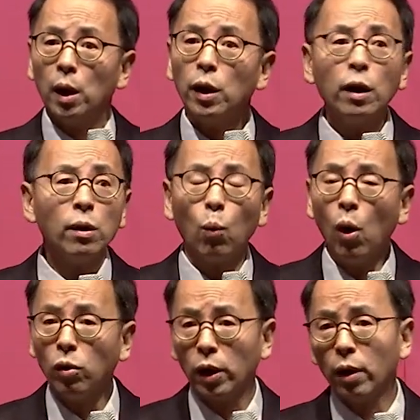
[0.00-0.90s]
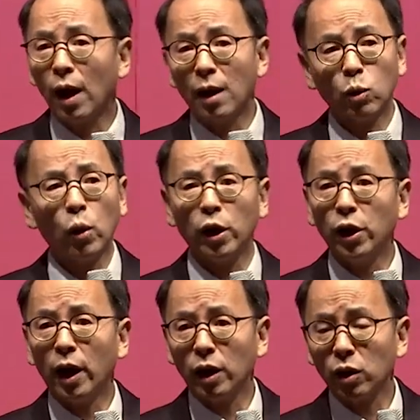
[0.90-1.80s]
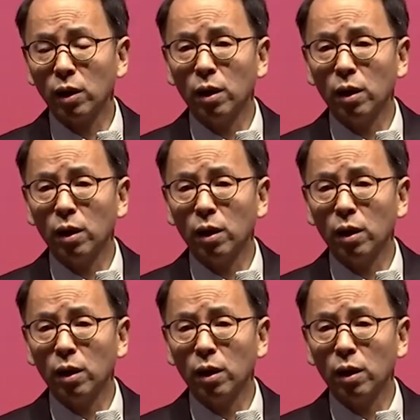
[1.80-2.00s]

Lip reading: In the world in the last 20 years,